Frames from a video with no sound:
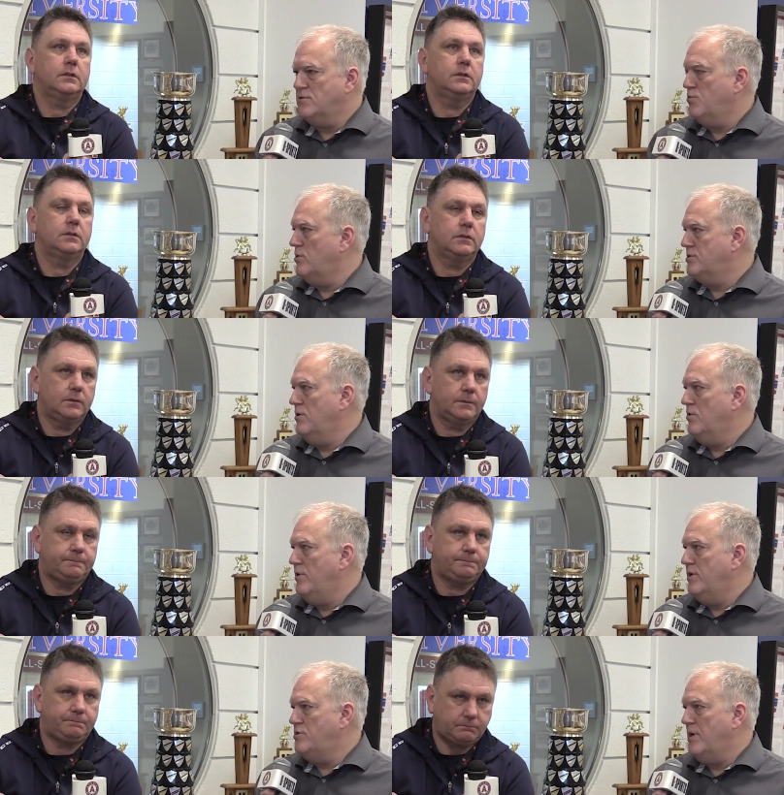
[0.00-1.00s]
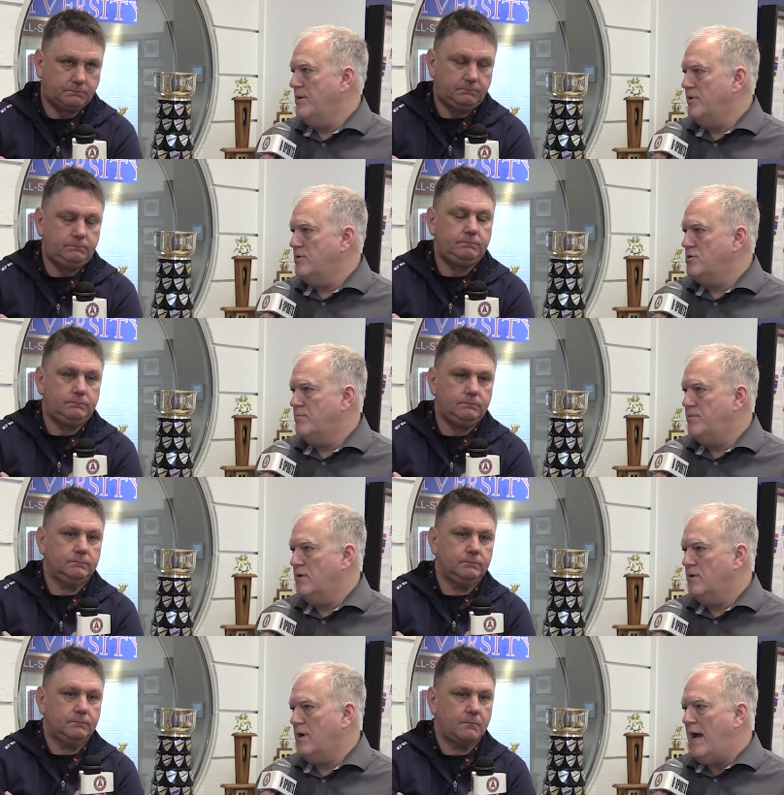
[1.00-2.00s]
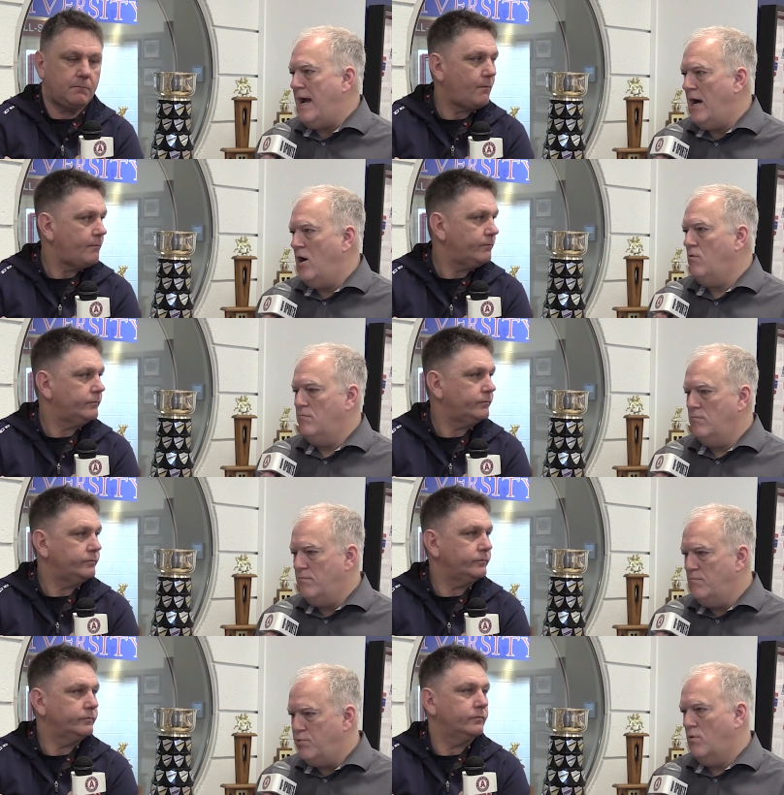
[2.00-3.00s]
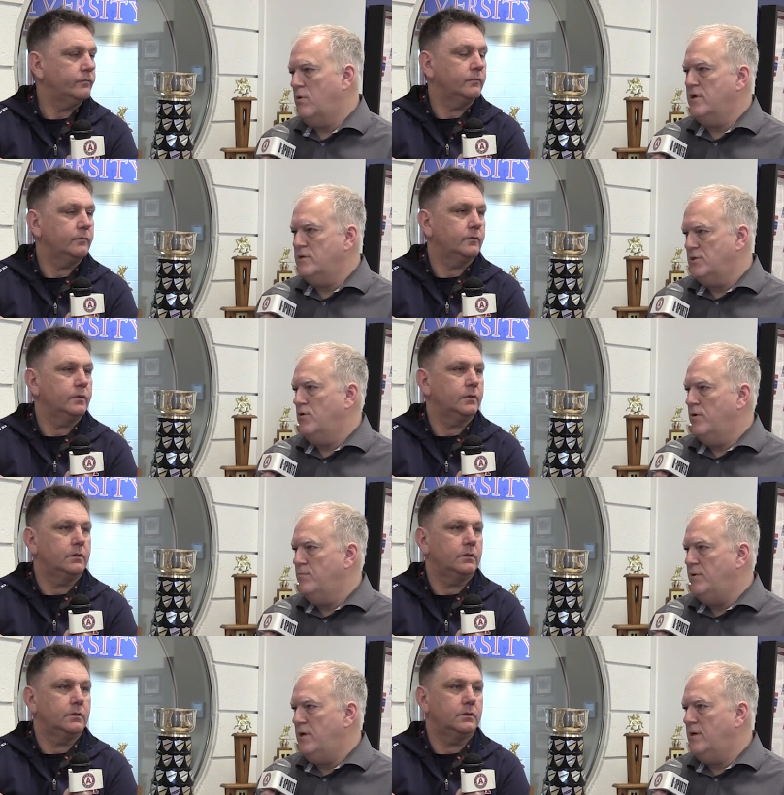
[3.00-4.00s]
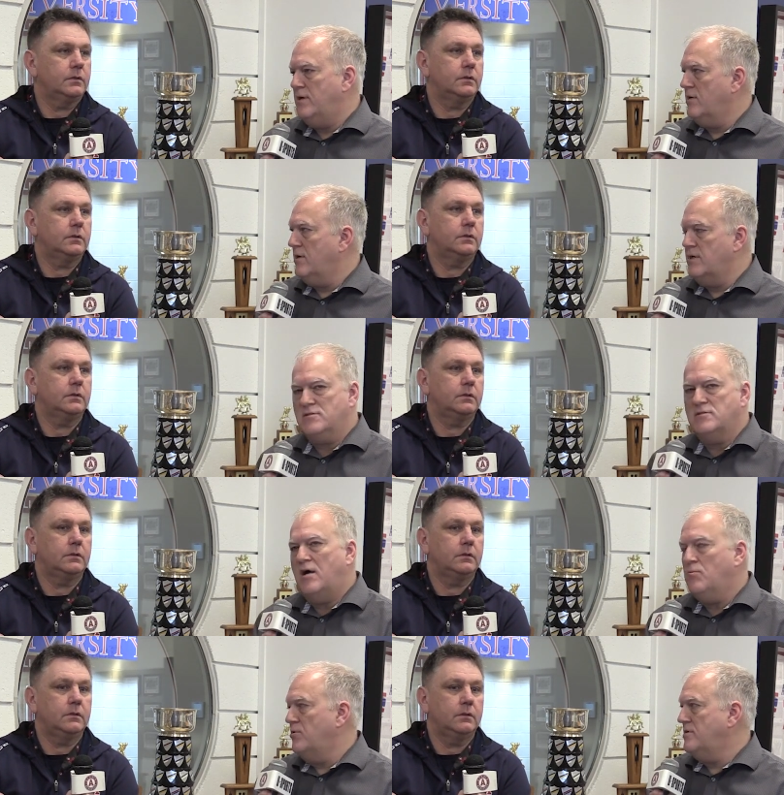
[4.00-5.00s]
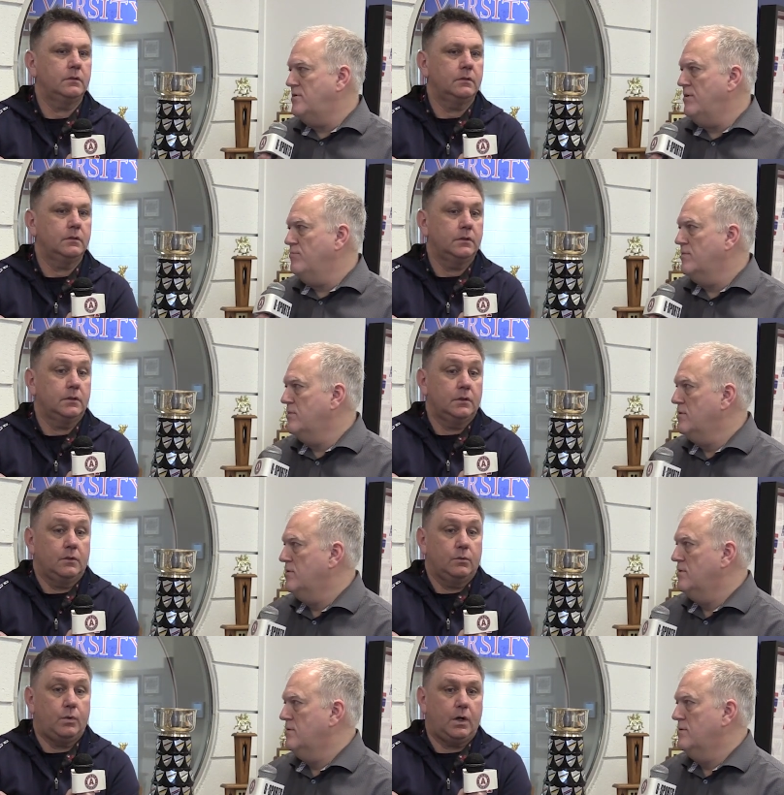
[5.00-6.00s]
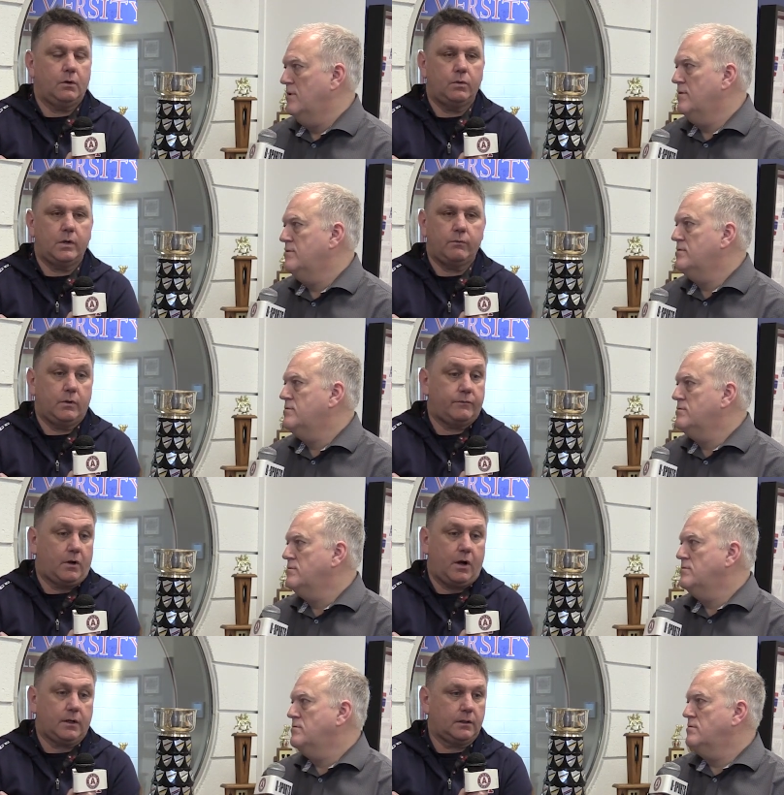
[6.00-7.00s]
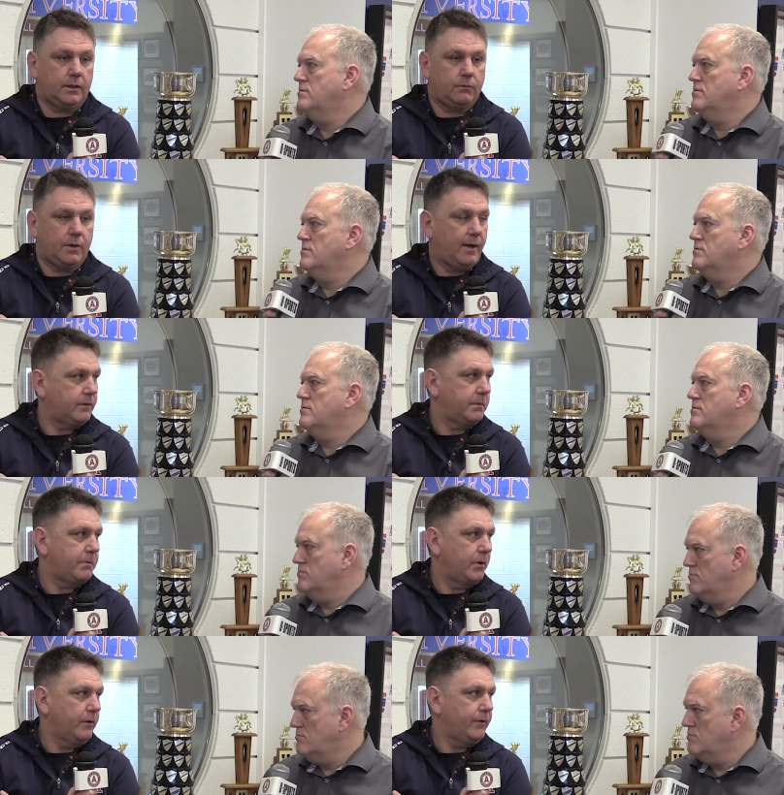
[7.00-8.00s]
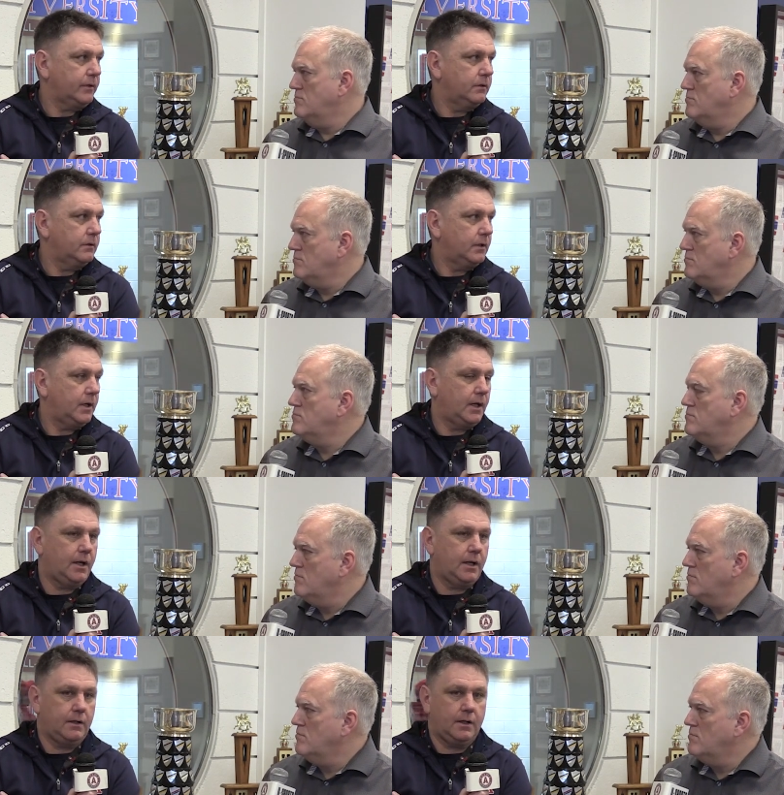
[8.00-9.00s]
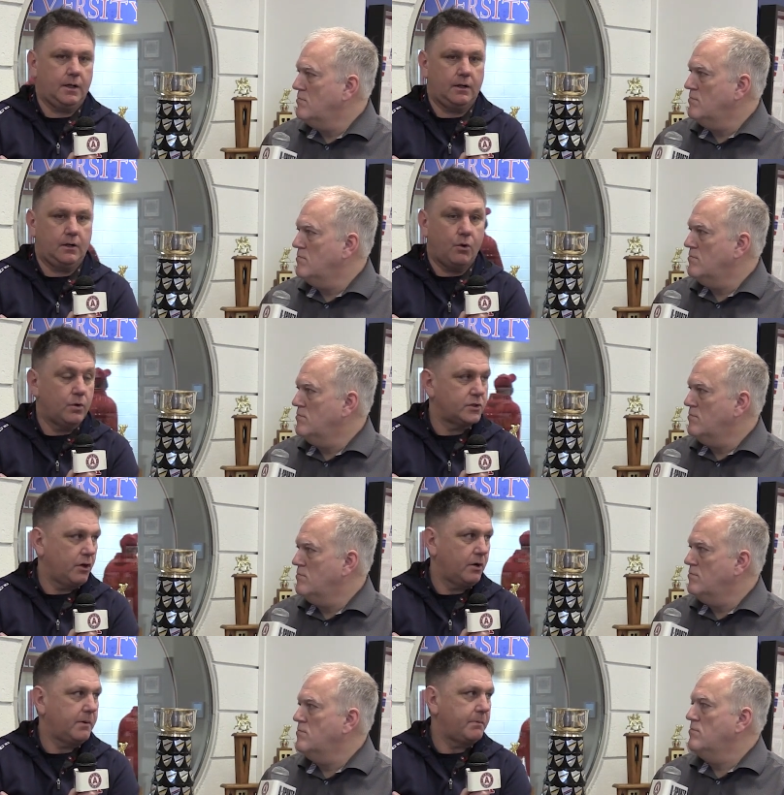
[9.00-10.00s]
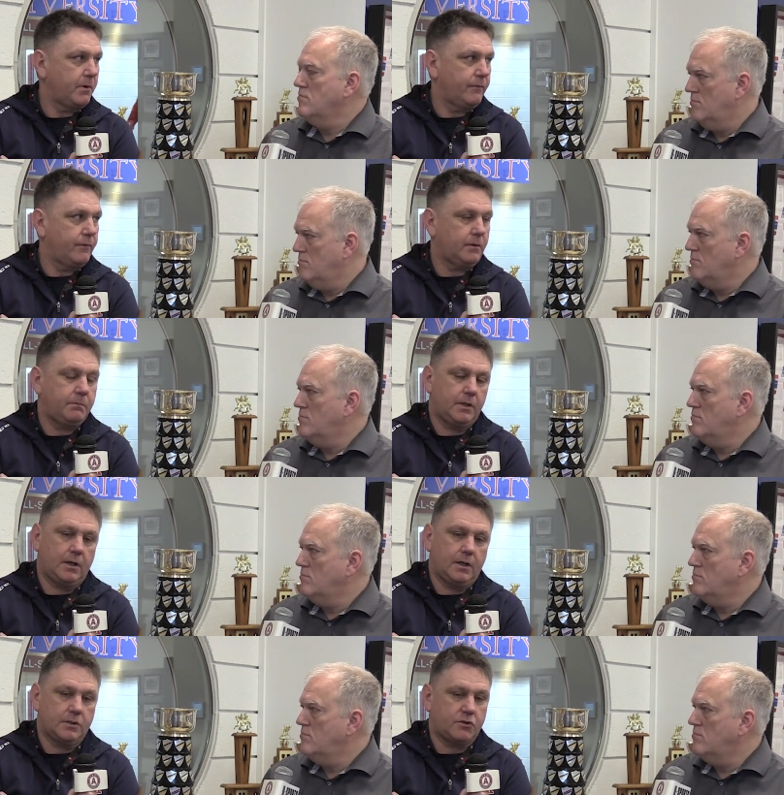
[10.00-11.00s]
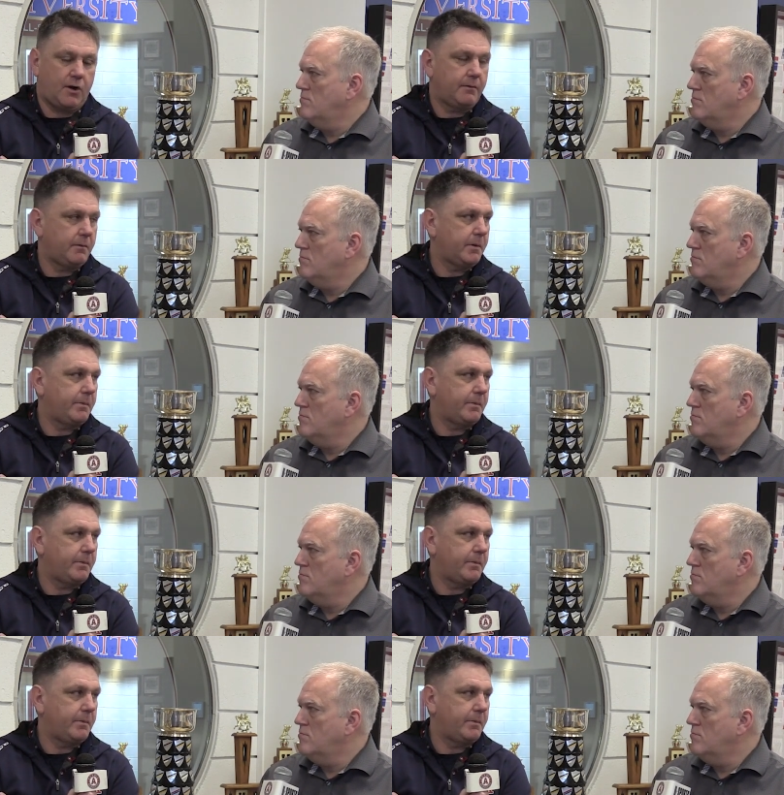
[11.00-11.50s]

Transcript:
Speaker 1: is what's going to win a championship here. How important is it going to be here against this Alberta team?
Speaker 2: Well, we we've talked like we have to be perfect and uh, no one's going to be perfect, but you got to strive to be